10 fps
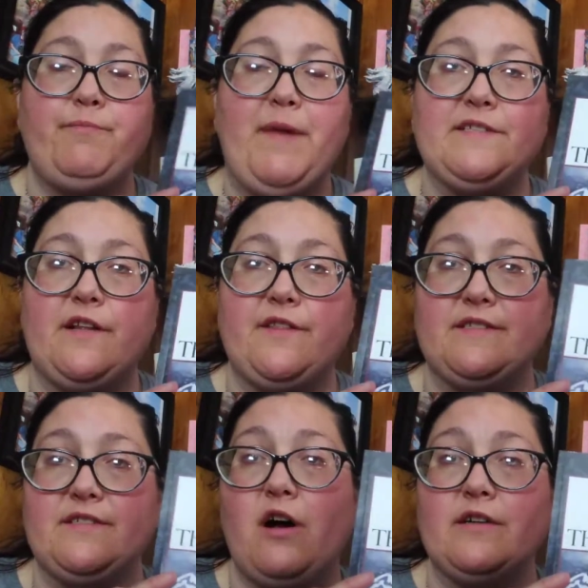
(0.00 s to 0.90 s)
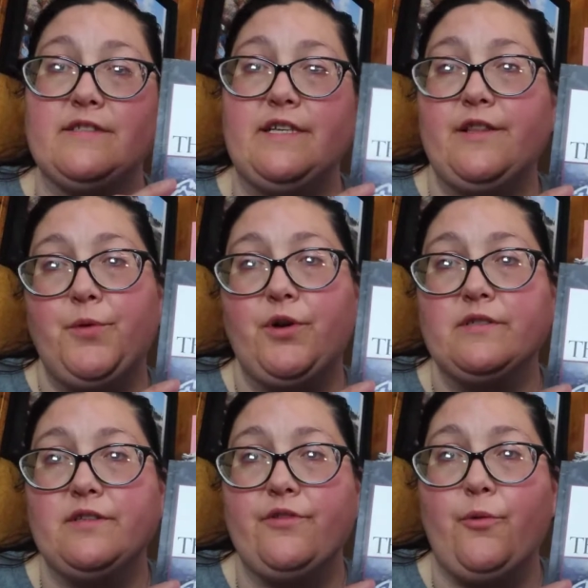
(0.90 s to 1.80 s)
based on the songs in the book.
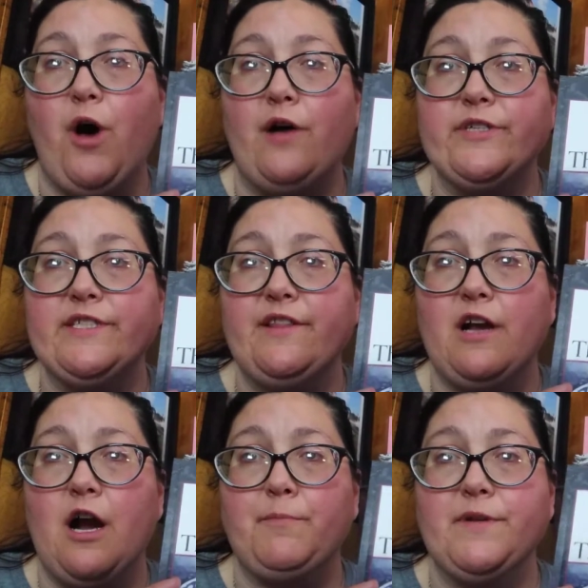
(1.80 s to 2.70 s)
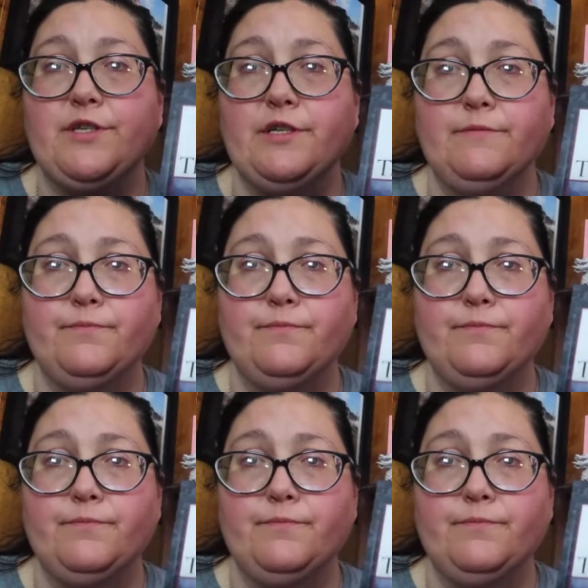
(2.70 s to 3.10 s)
So The Walrus and the Carpenter.